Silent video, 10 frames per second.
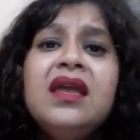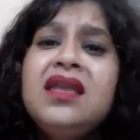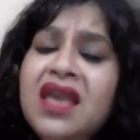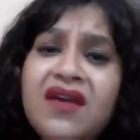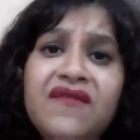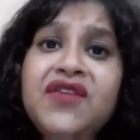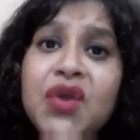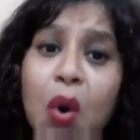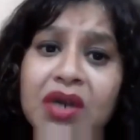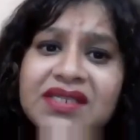Give
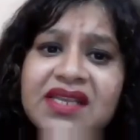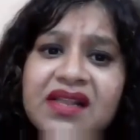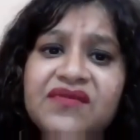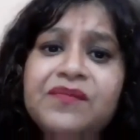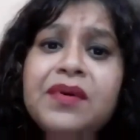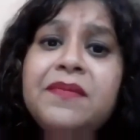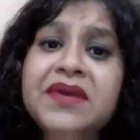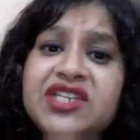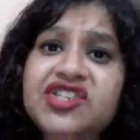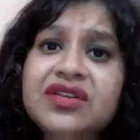yourself
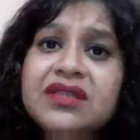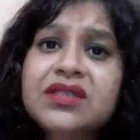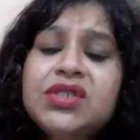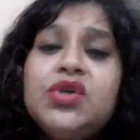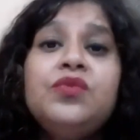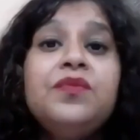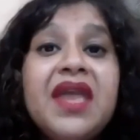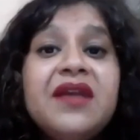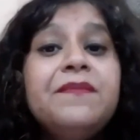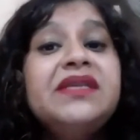permission to
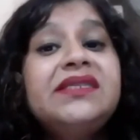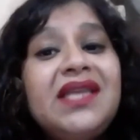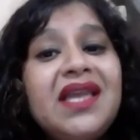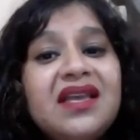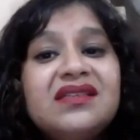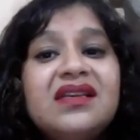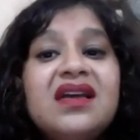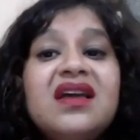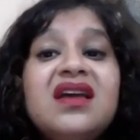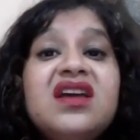make mistakes.
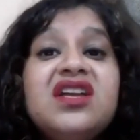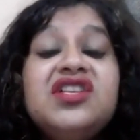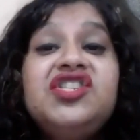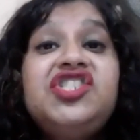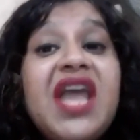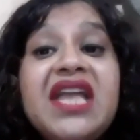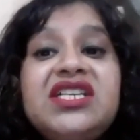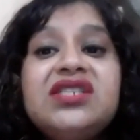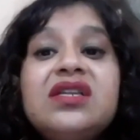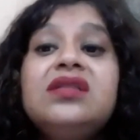
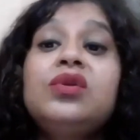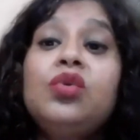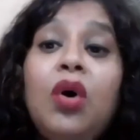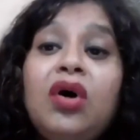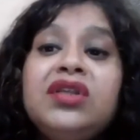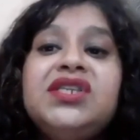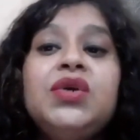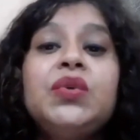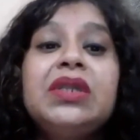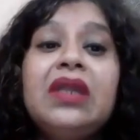Change the thoughts
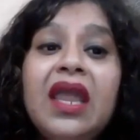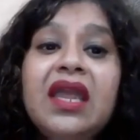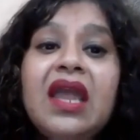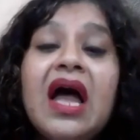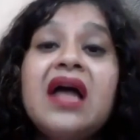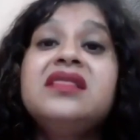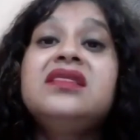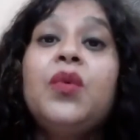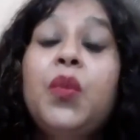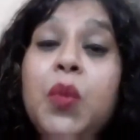you think and
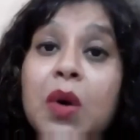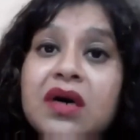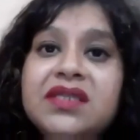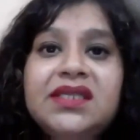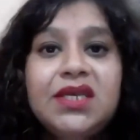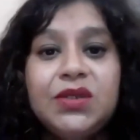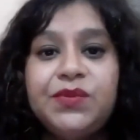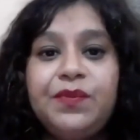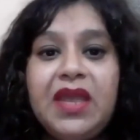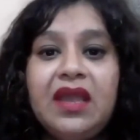the words you
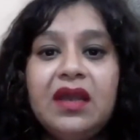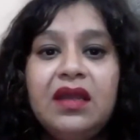speak.